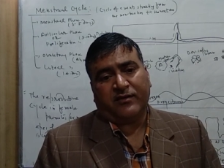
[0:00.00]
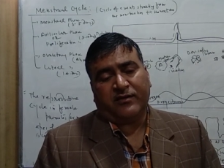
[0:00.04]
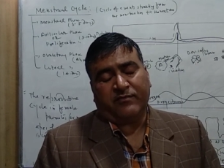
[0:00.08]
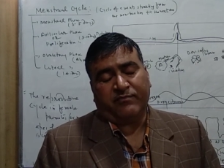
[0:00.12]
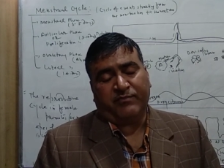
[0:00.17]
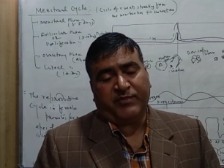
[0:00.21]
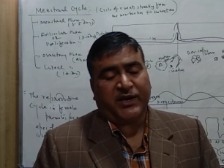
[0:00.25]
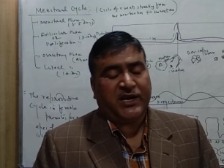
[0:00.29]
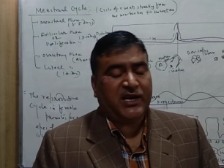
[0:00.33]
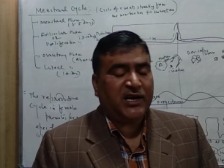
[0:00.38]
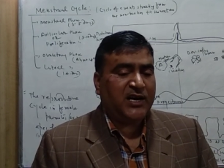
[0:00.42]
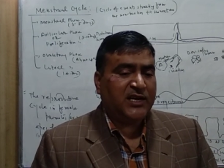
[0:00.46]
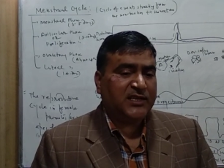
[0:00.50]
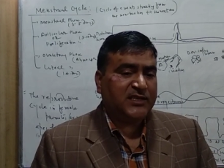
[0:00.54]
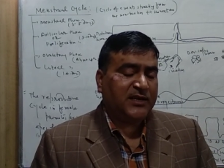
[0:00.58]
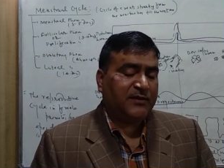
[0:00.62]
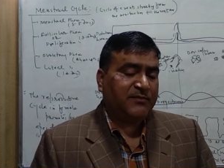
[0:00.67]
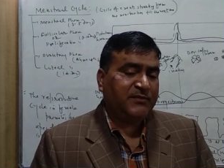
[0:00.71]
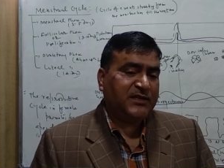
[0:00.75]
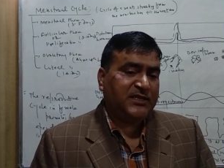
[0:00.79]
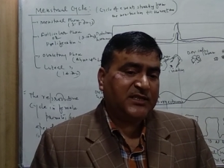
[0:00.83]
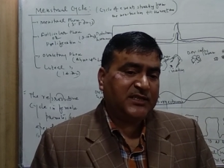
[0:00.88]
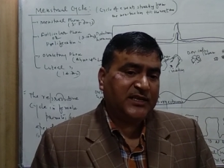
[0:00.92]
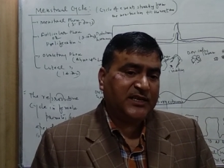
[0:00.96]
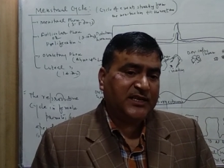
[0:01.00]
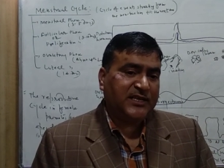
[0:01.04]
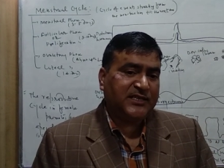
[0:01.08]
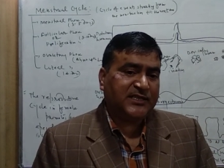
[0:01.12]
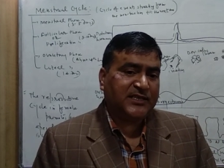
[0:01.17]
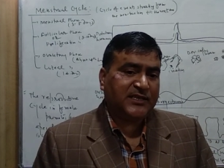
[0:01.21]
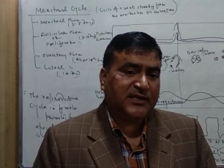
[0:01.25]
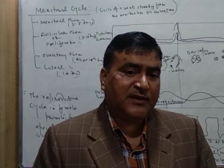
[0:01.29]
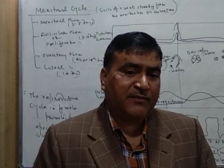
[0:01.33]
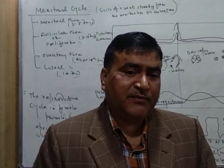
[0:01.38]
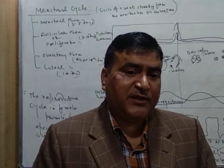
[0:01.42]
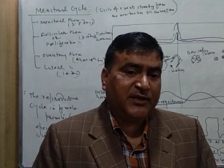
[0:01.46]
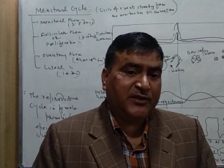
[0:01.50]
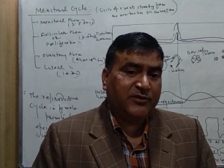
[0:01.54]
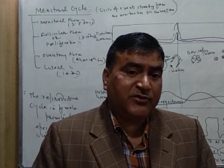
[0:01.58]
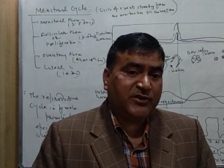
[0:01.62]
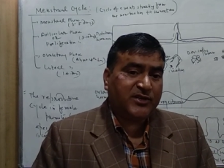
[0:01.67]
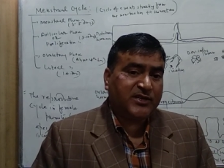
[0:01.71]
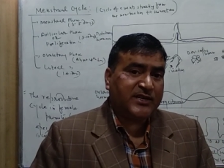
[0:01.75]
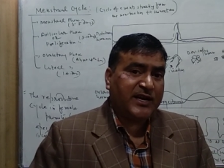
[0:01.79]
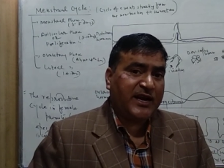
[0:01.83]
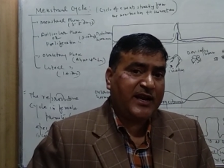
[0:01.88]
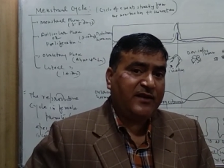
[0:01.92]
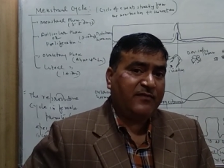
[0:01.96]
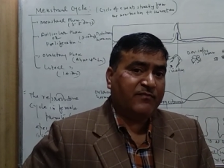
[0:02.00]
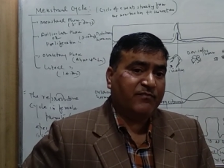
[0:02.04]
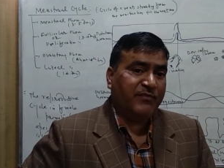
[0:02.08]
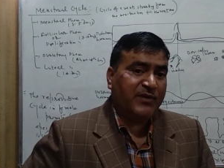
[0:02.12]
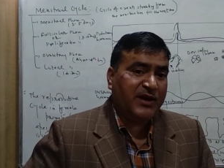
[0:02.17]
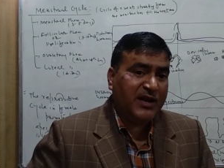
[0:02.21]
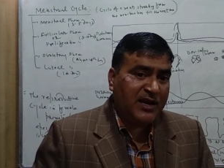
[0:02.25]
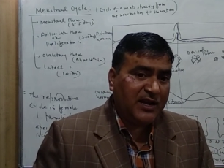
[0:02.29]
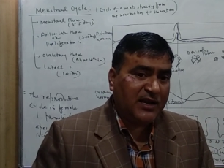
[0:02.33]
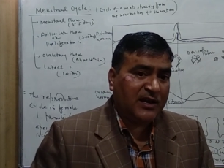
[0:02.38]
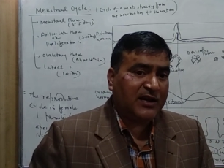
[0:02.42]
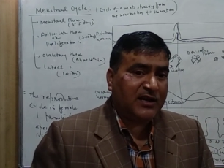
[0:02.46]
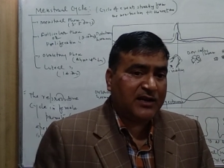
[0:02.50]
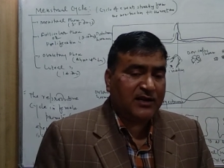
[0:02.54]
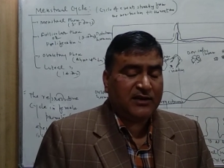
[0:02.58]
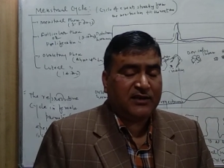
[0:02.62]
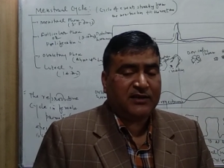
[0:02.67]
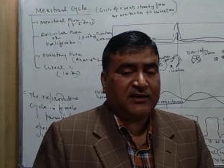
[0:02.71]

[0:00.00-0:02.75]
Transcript: of the uterine milk,